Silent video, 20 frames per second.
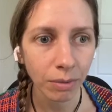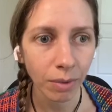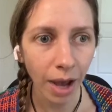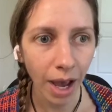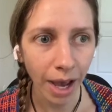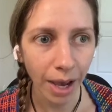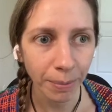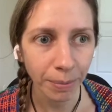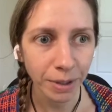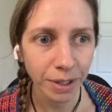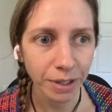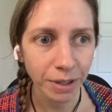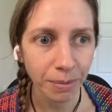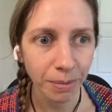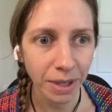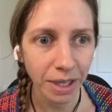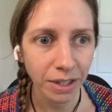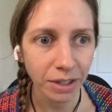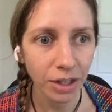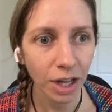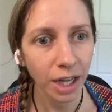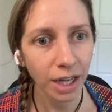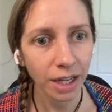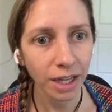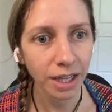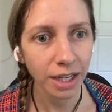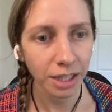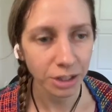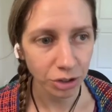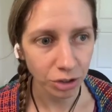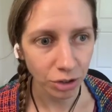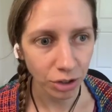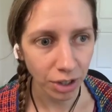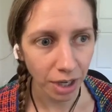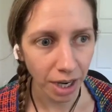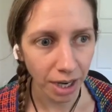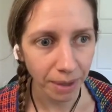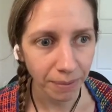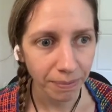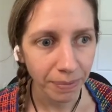what happened to me
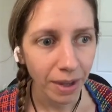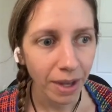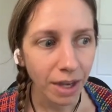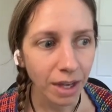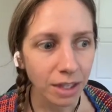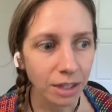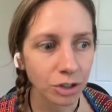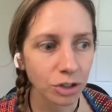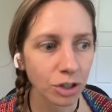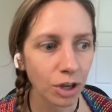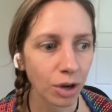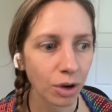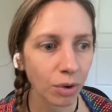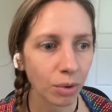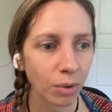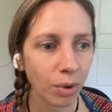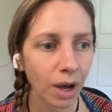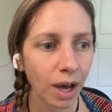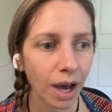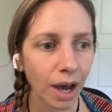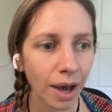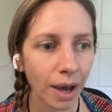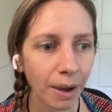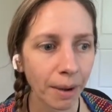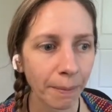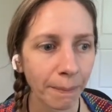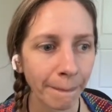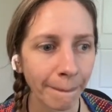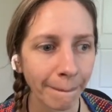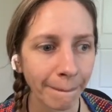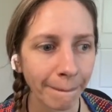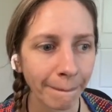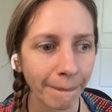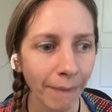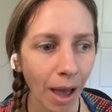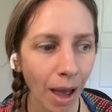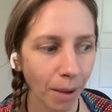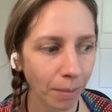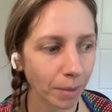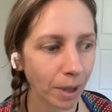yesterday. So I'm
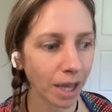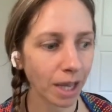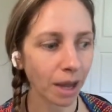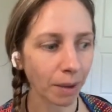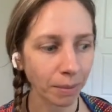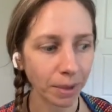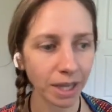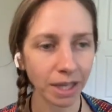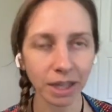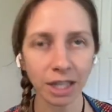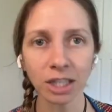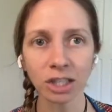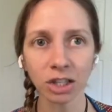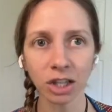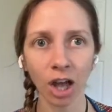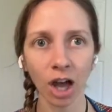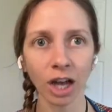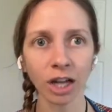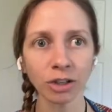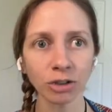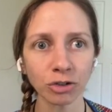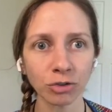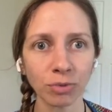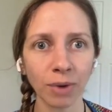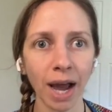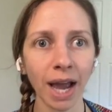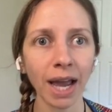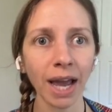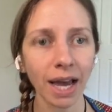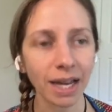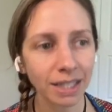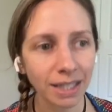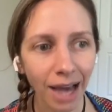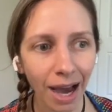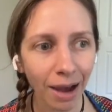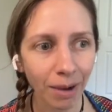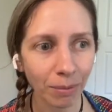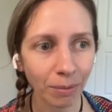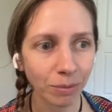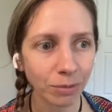in this launch, right?
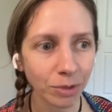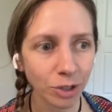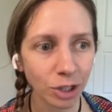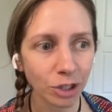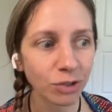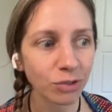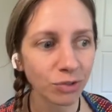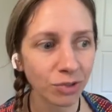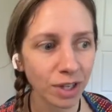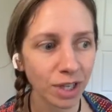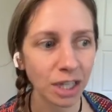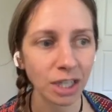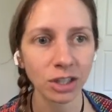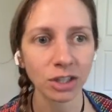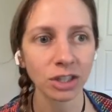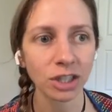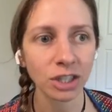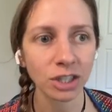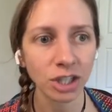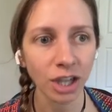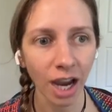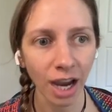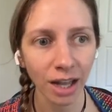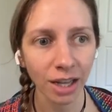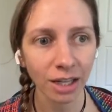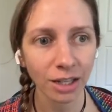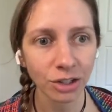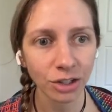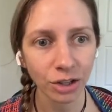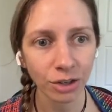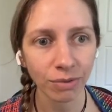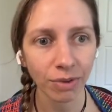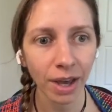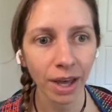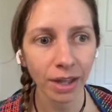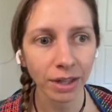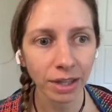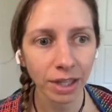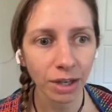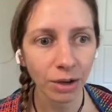I just finished the challenge of
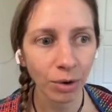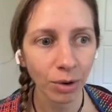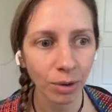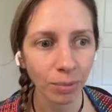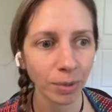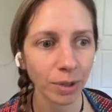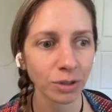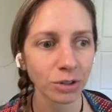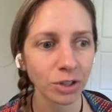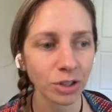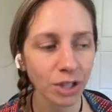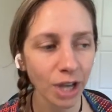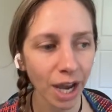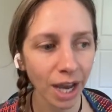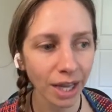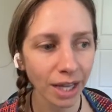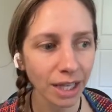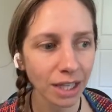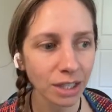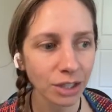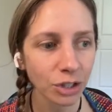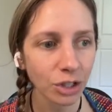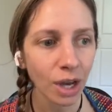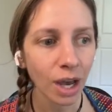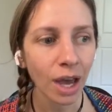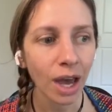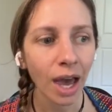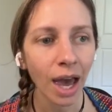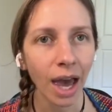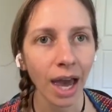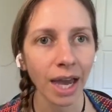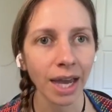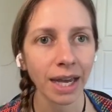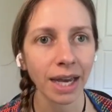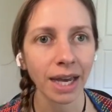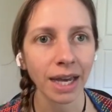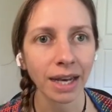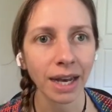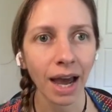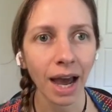Healthy Hormones Challenge,
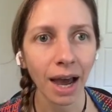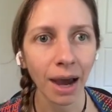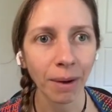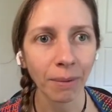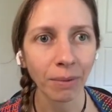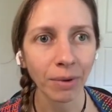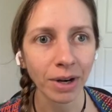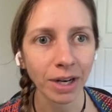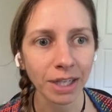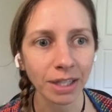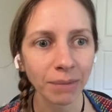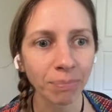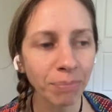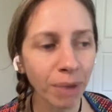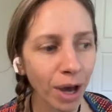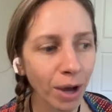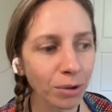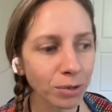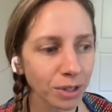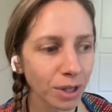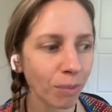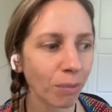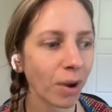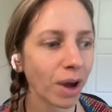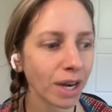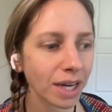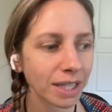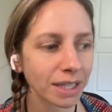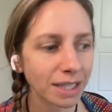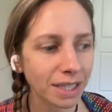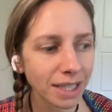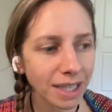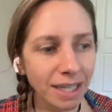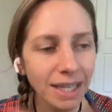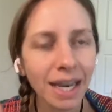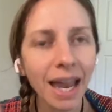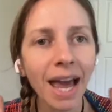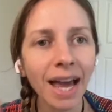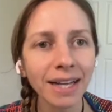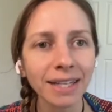and I'm wanting to post, I wanted to
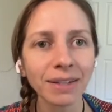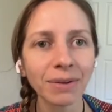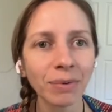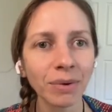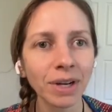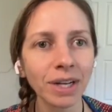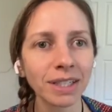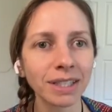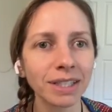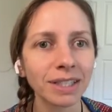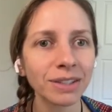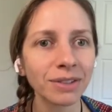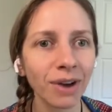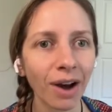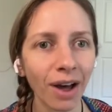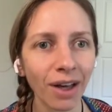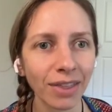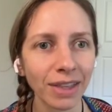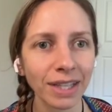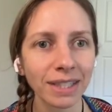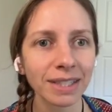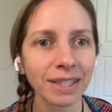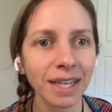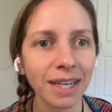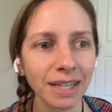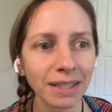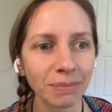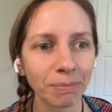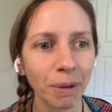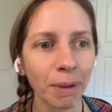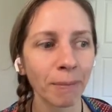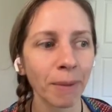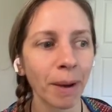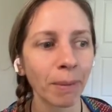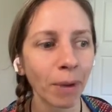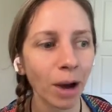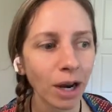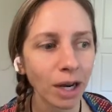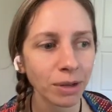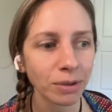connect, I wanted to do all these things, but my
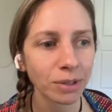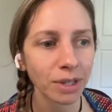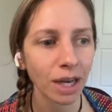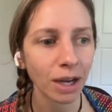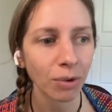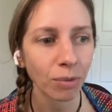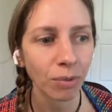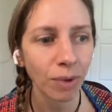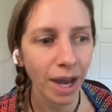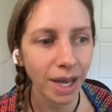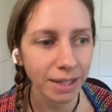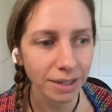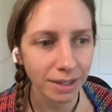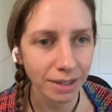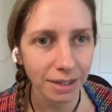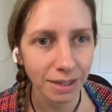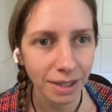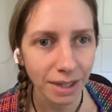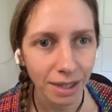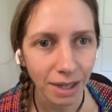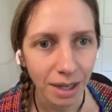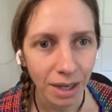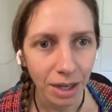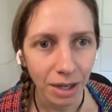body was like, rest.